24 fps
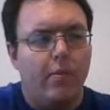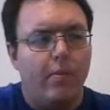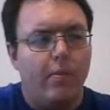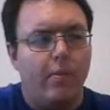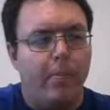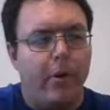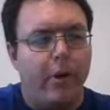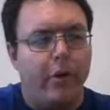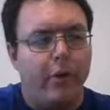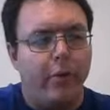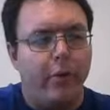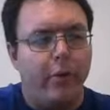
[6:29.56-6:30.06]

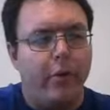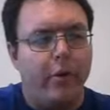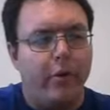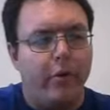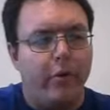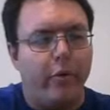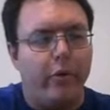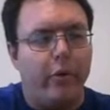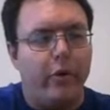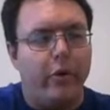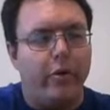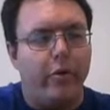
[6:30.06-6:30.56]
my
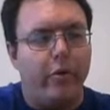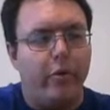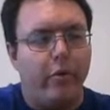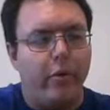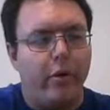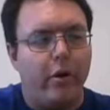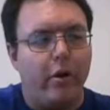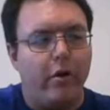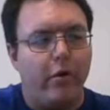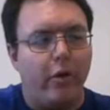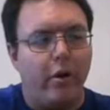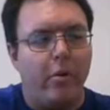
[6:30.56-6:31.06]

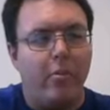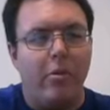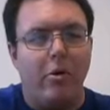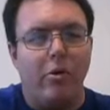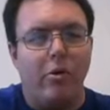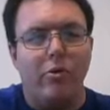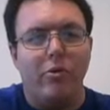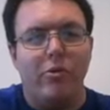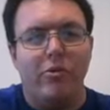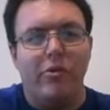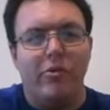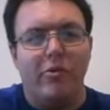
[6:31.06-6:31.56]

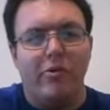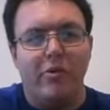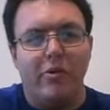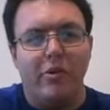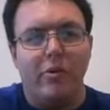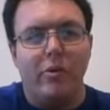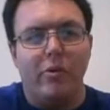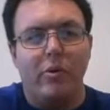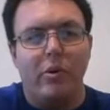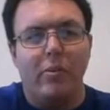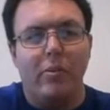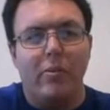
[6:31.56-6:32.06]
great-great-great-grandmother
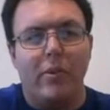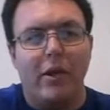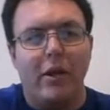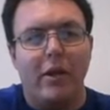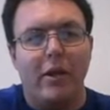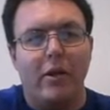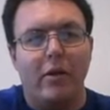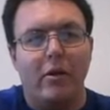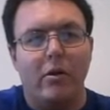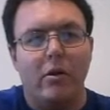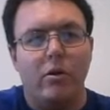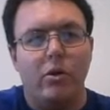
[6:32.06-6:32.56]
Cecilia
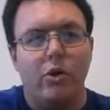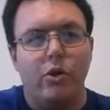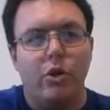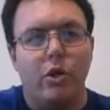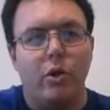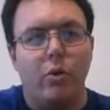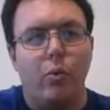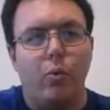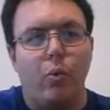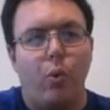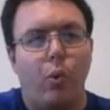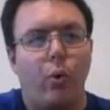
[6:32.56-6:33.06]
Macon,
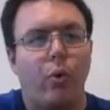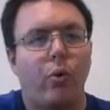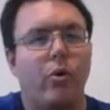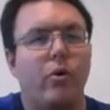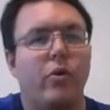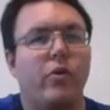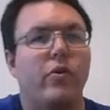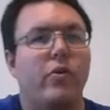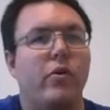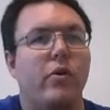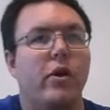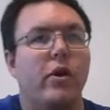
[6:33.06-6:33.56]
she
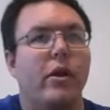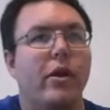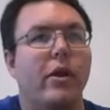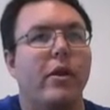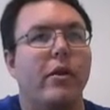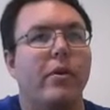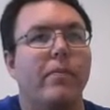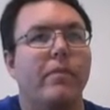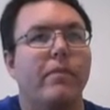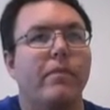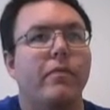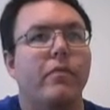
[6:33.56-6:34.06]
worked
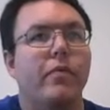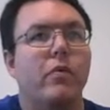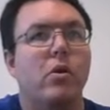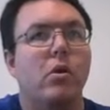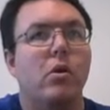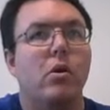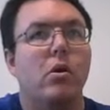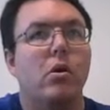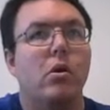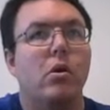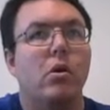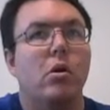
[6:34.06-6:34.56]
in
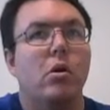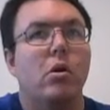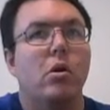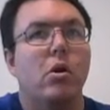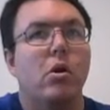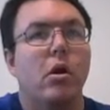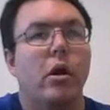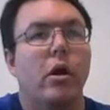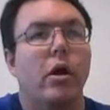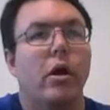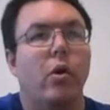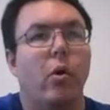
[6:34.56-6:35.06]

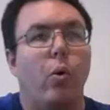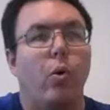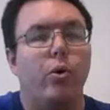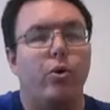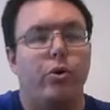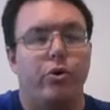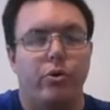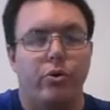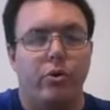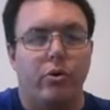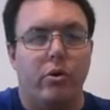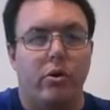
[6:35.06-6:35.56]
an
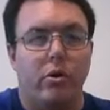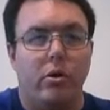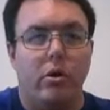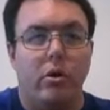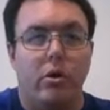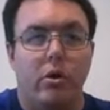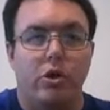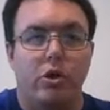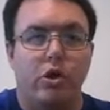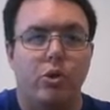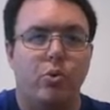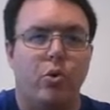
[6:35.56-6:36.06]
oyster.
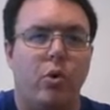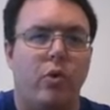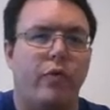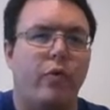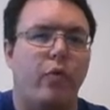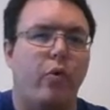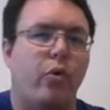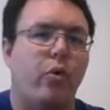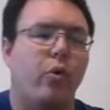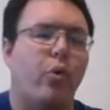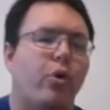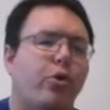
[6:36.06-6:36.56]
She worked
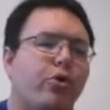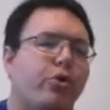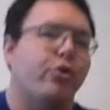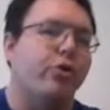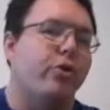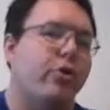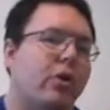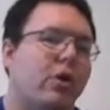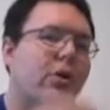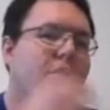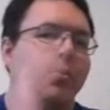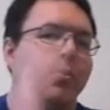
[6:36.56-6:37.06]
for an oyster
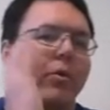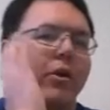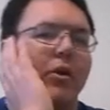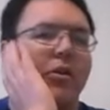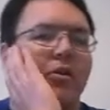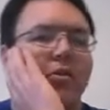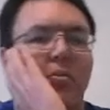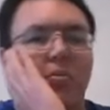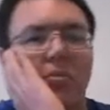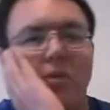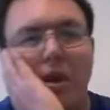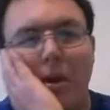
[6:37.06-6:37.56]
company
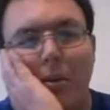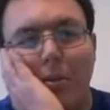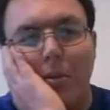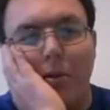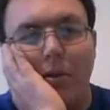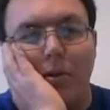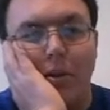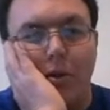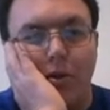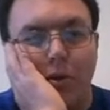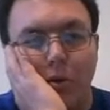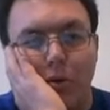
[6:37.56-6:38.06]
sometime
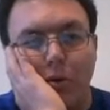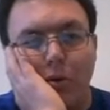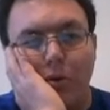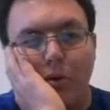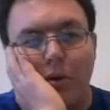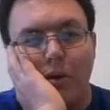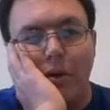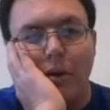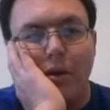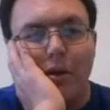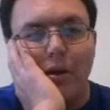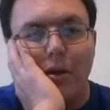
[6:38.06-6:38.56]
in the
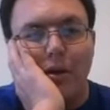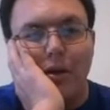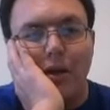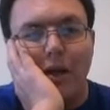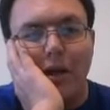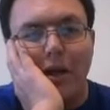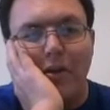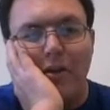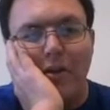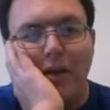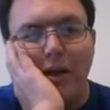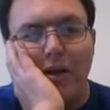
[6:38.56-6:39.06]
early
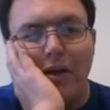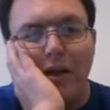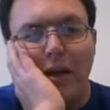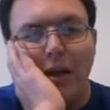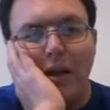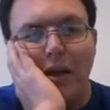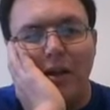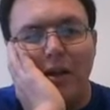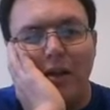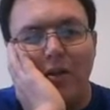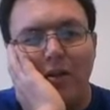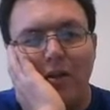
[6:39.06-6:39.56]

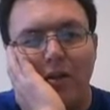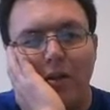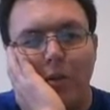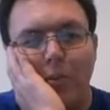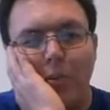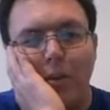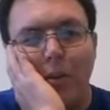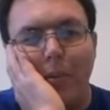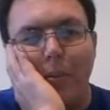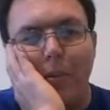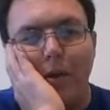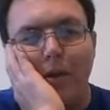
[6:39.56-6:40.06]
1890s or
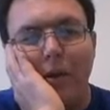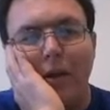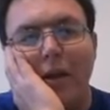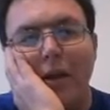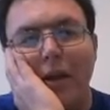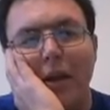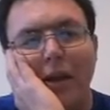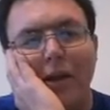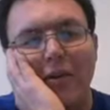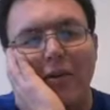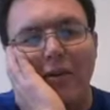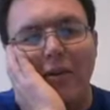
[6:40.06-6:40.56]
maybe late
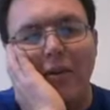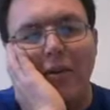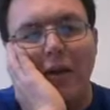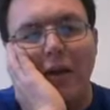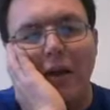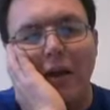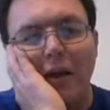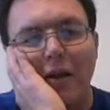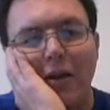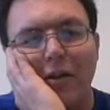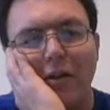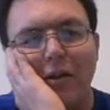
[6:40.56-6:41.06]

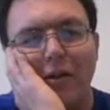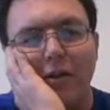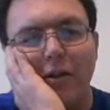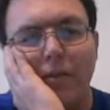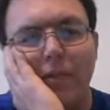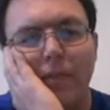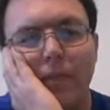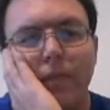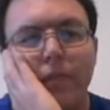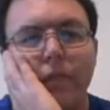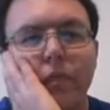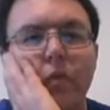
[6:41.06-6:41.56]
1890s,
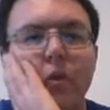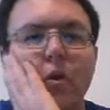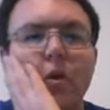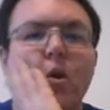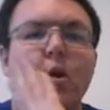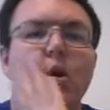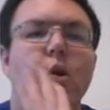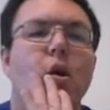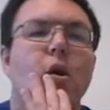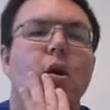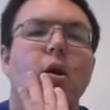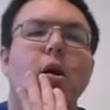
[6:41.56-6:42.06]

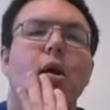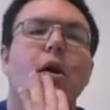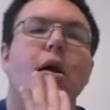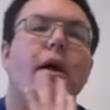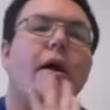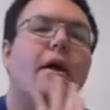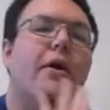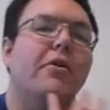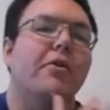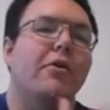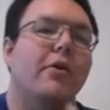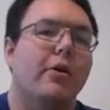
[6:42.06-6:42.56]

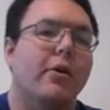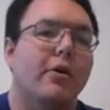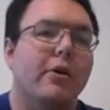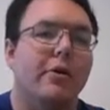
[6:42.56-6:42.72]
and